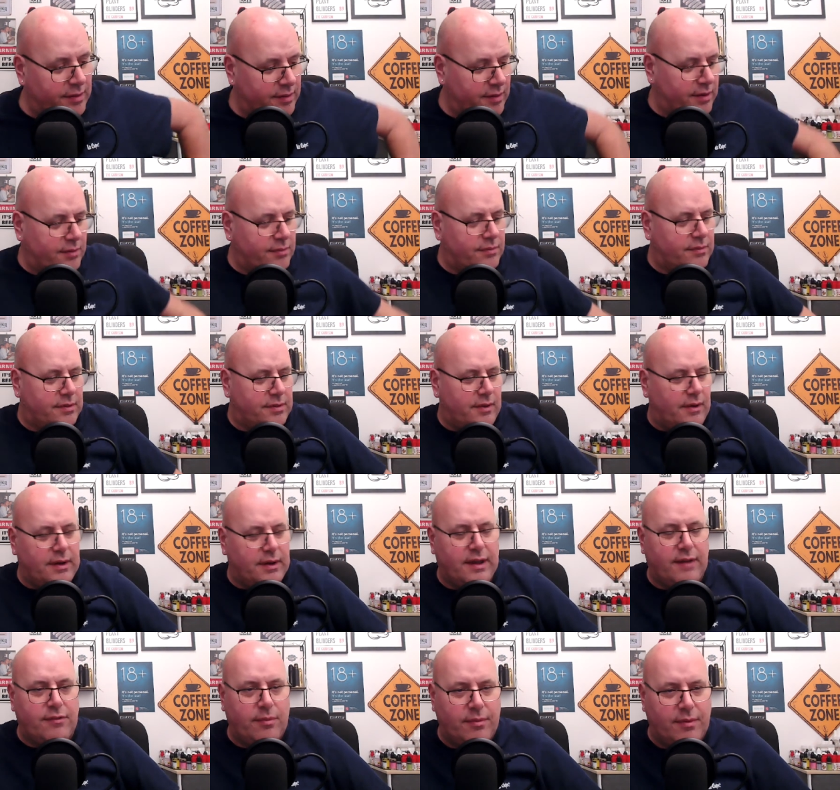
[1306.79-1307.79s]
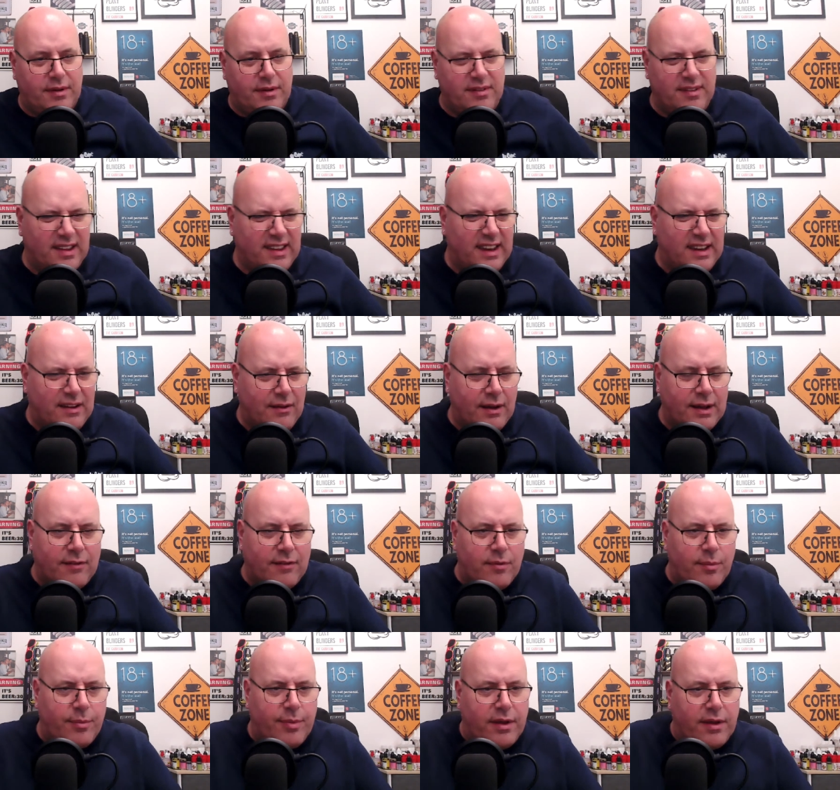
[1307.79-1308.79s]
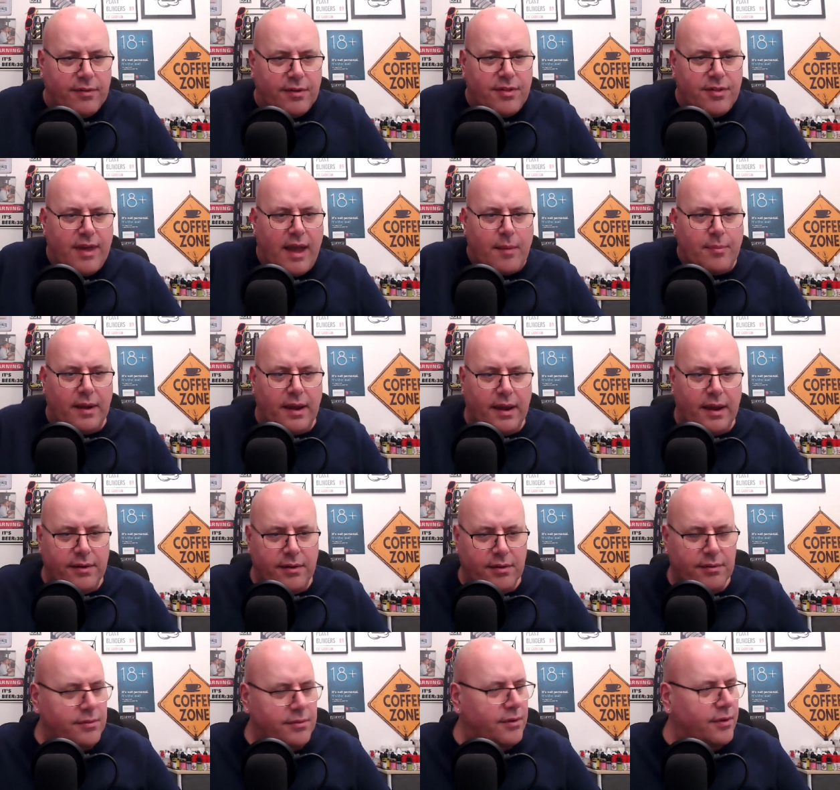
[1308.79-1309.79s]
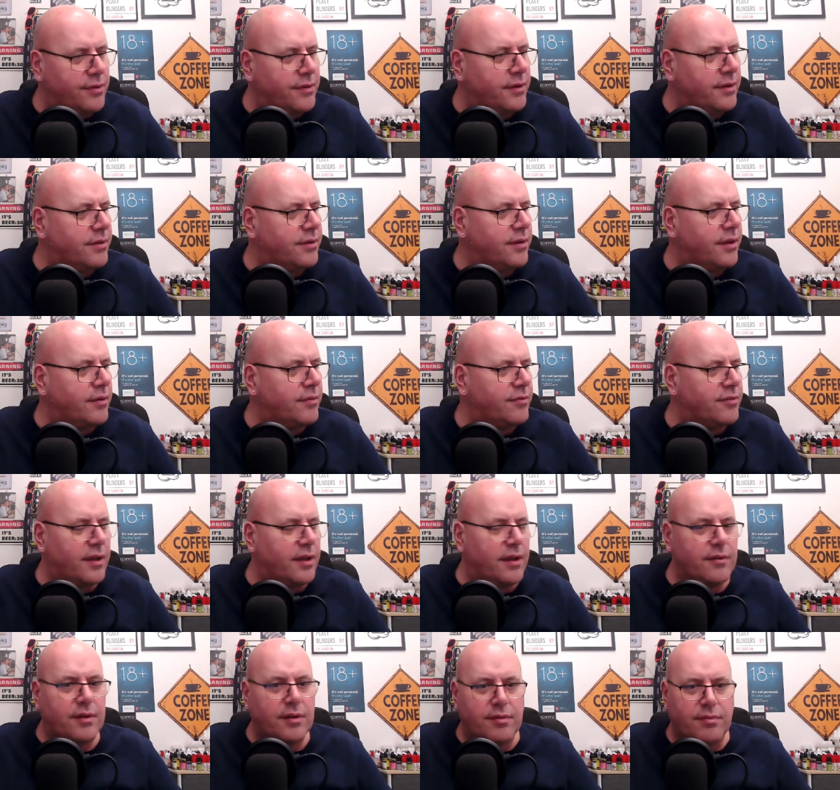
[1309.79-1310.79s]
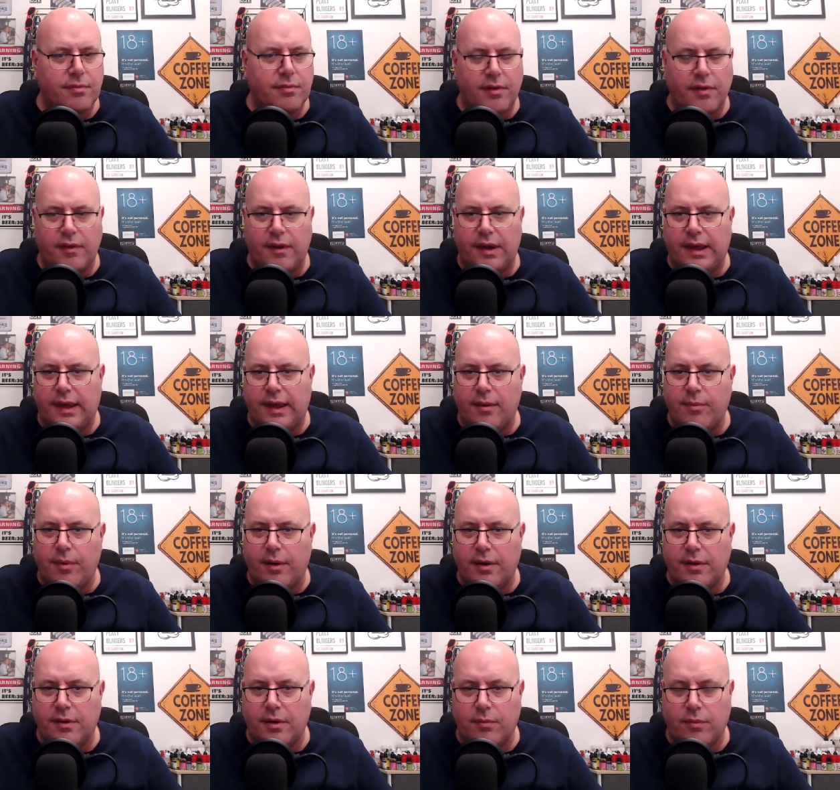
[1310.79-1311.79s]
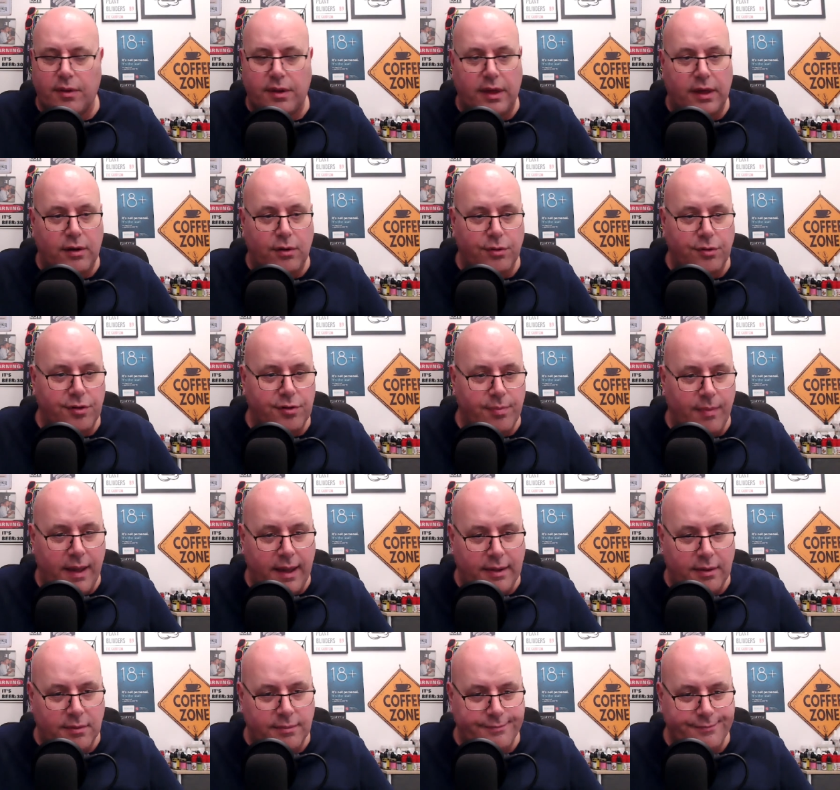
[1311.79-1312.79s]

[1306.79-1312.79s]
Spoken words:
So I give him I'll give him a bit of a jab, like nothing too serious. So then he came back and said, "Well, you could smile."